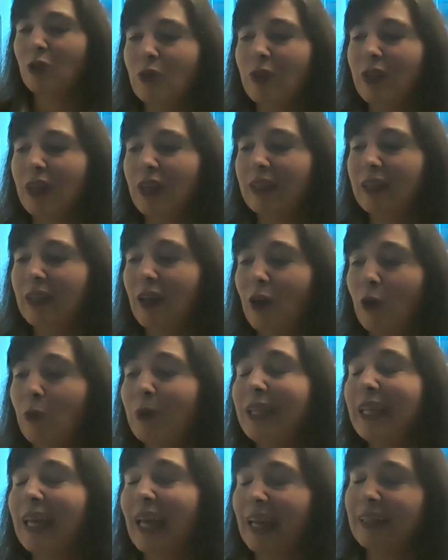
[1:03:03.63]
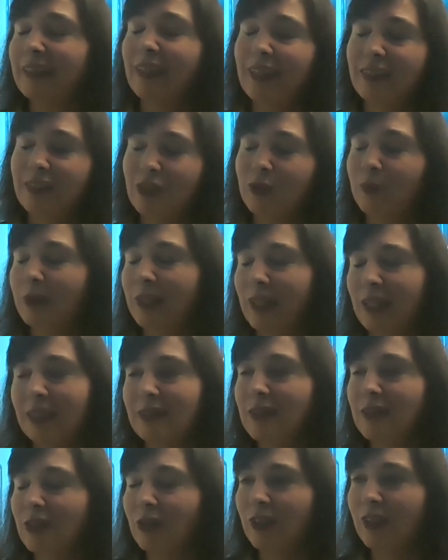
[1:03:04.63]
that we can get to an
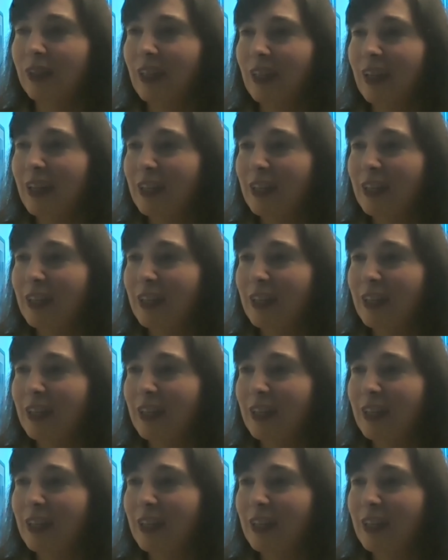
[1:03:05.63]
answer.